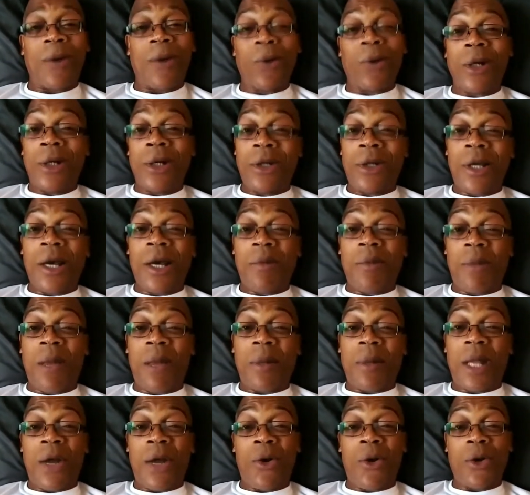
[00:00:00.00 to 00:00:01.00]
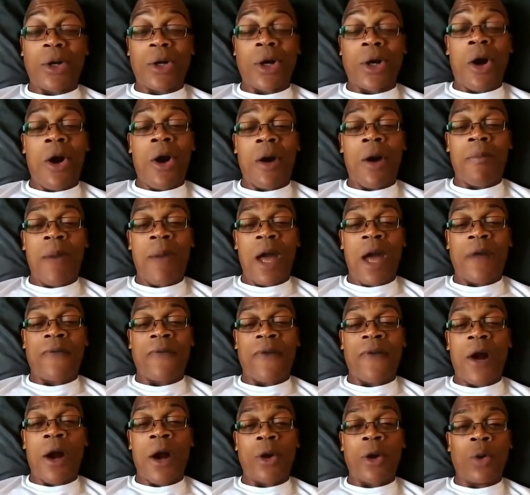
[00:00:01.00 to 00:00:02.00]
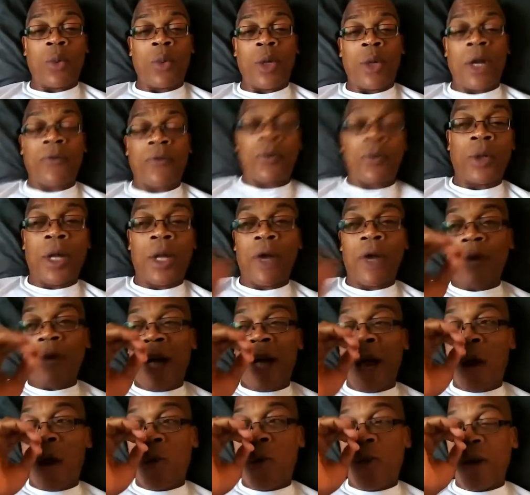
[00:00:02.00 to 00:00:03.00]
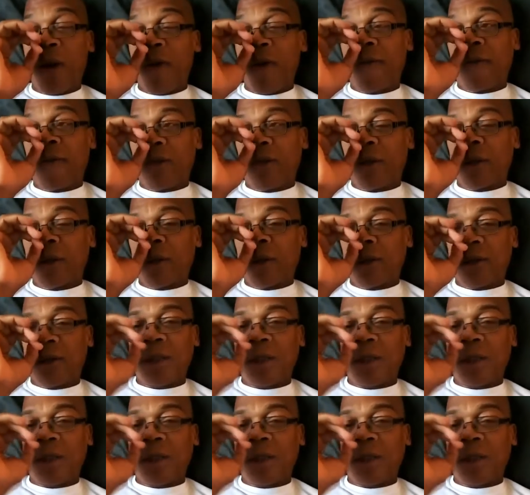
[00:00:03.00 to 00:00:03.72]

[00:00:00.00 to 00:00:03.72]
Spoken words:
well, yeah, maybe they heard a car backfire or whatever. However,